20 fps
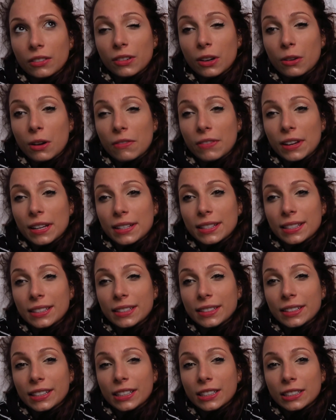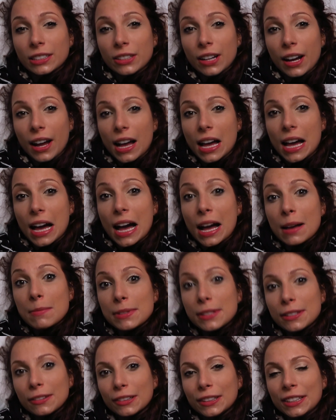The weather is still
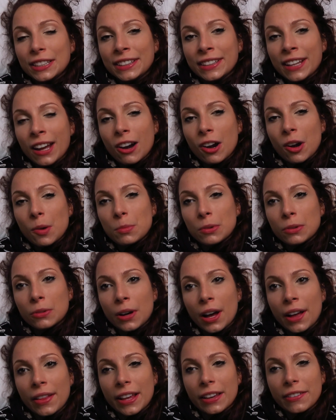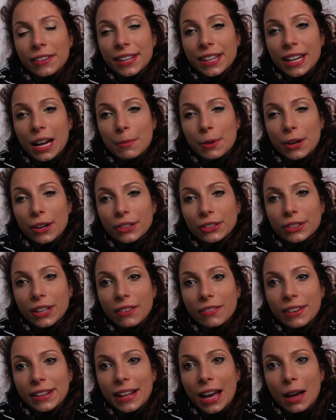absolutely terrible, and I think I'm going to
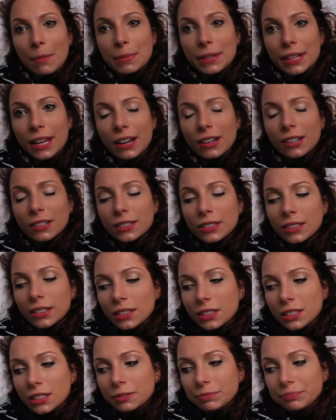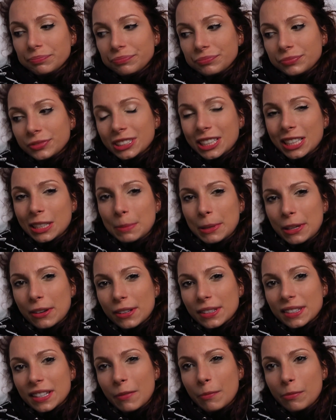have a nap now. Just
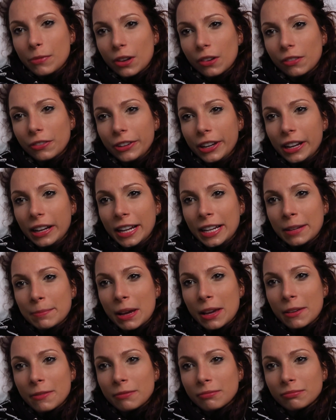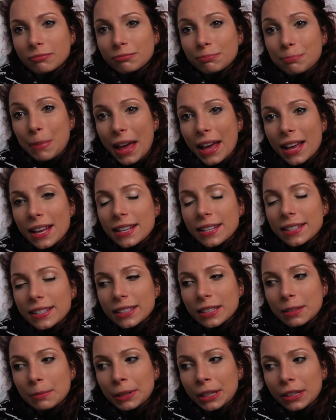because I'm not feeling my
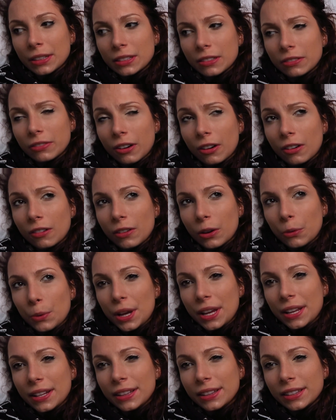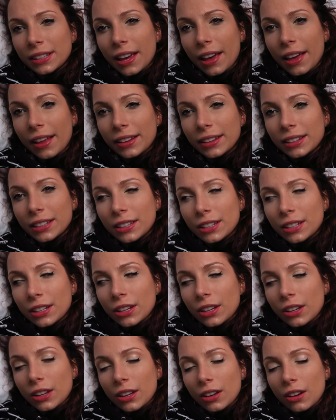best because of all the wind and
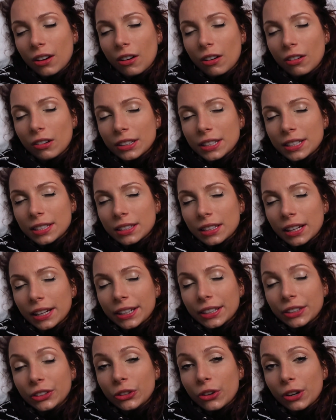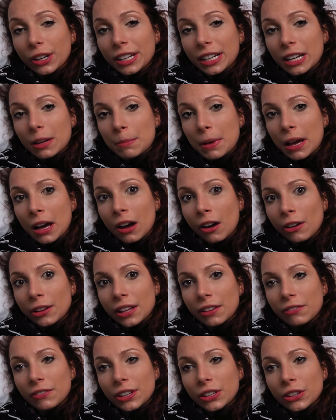all this like knocking
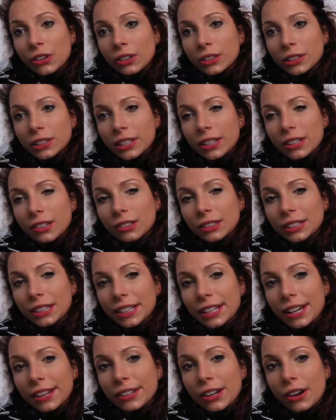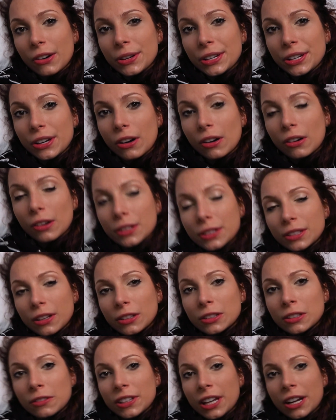about and the yacht tilting and going all
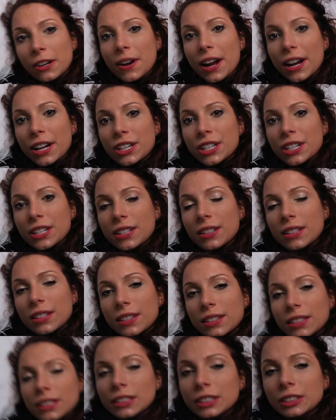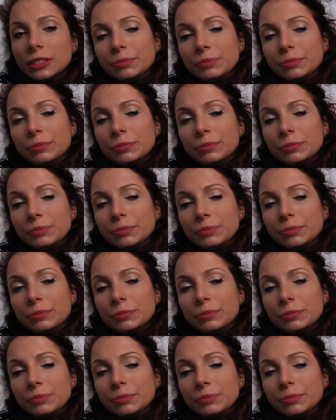sorts of directions.